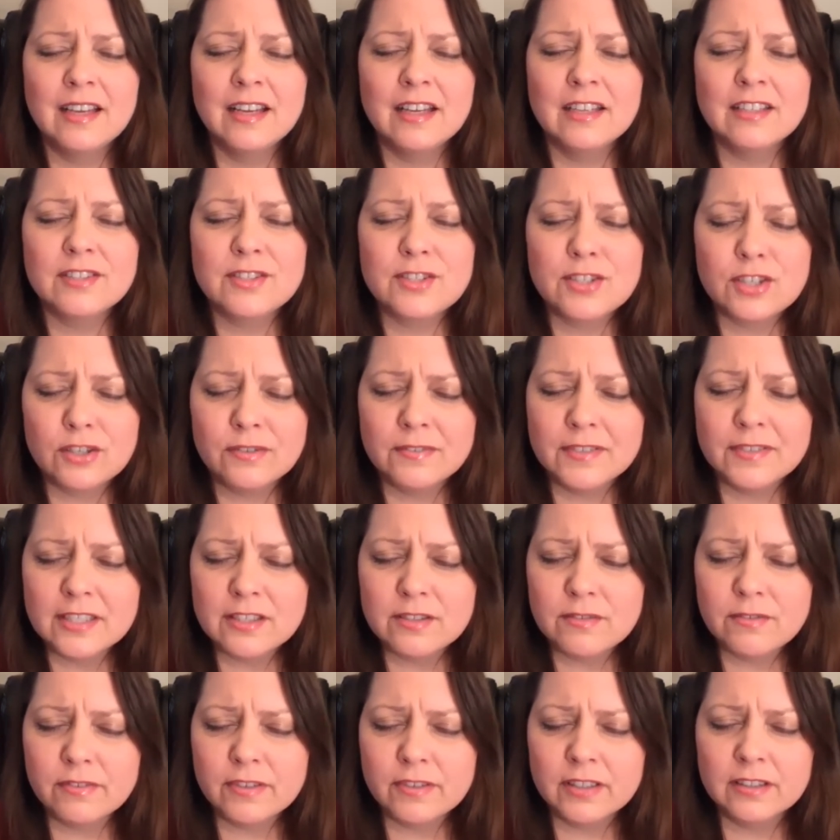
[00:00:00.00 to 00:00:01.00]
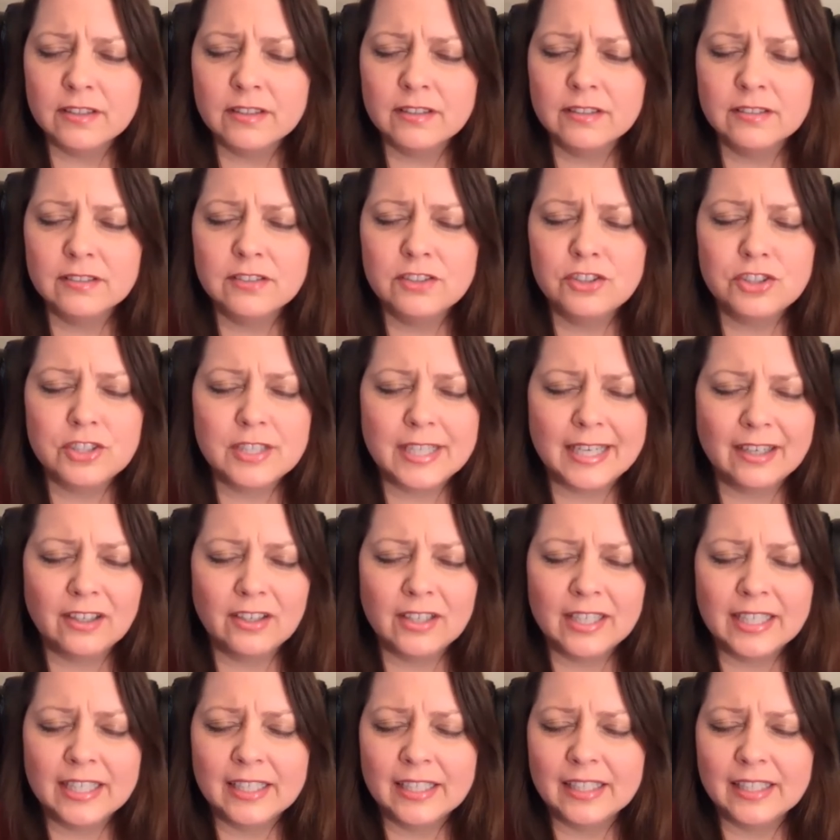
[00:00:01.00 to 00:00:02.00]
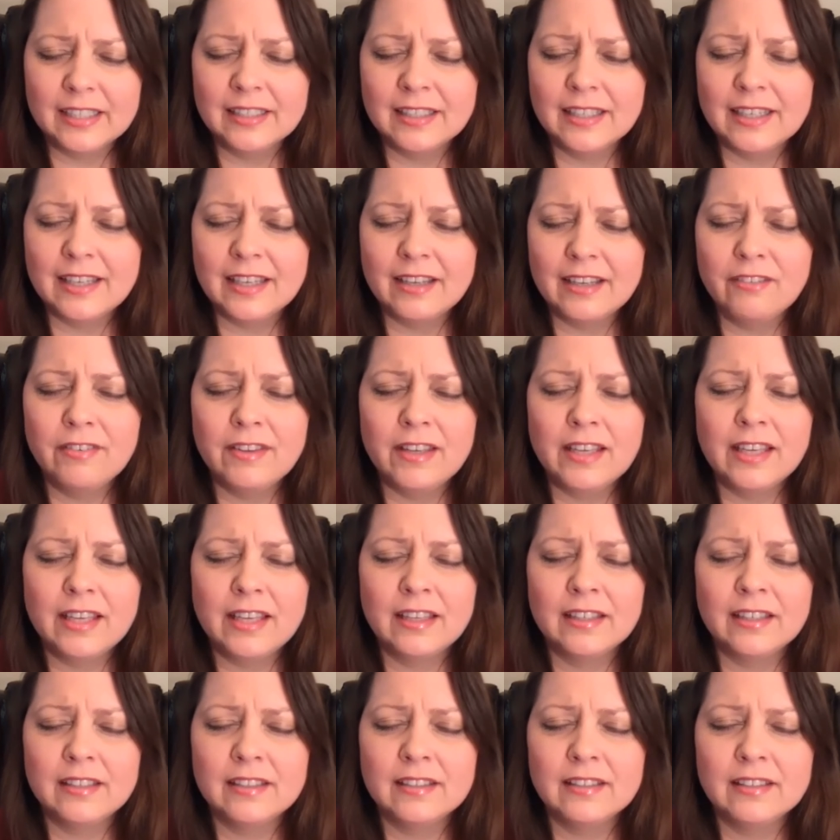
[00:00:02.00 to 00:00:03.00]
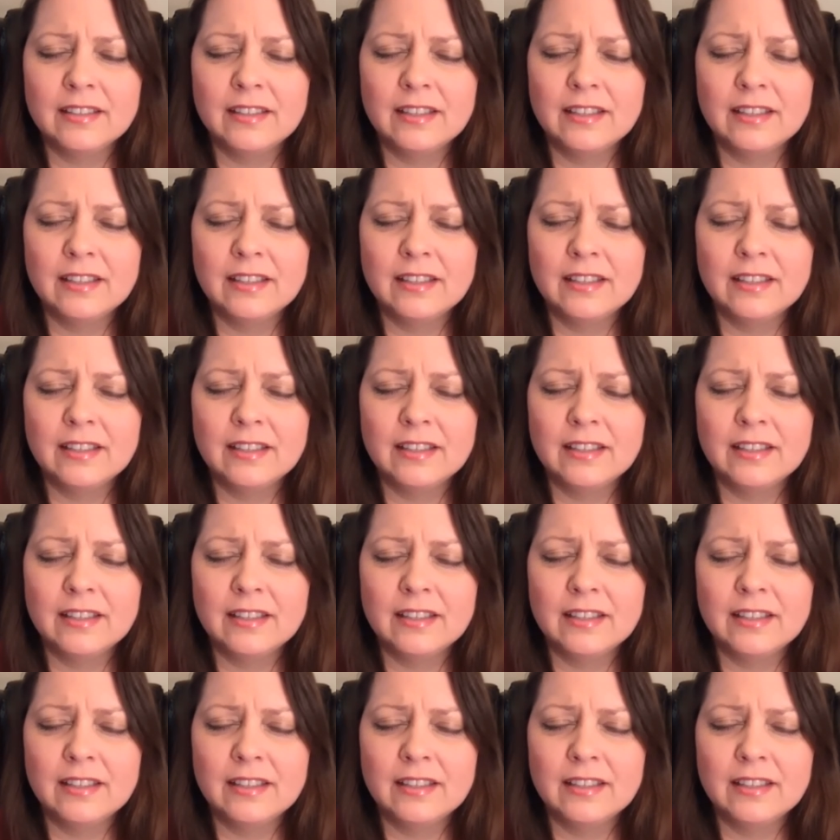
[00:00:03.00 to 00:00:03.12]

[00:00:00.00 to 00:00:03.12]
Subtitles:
service-filled sharing and giving